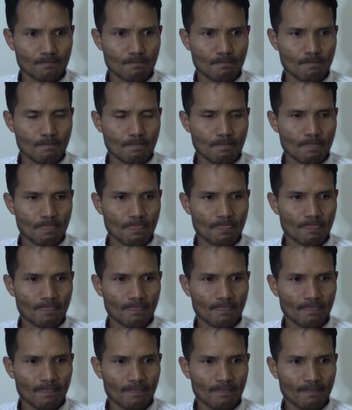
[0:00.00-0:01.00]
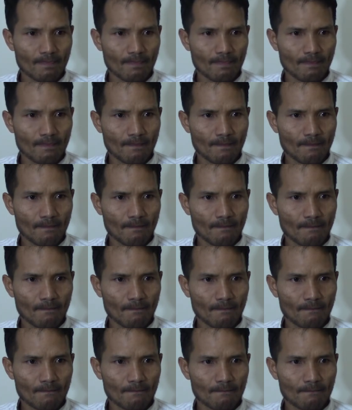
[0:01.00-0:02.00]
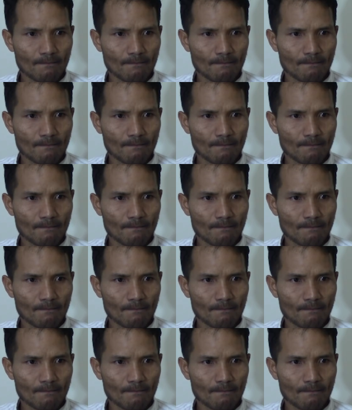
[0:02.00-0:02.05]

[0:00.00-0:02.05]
[no speech]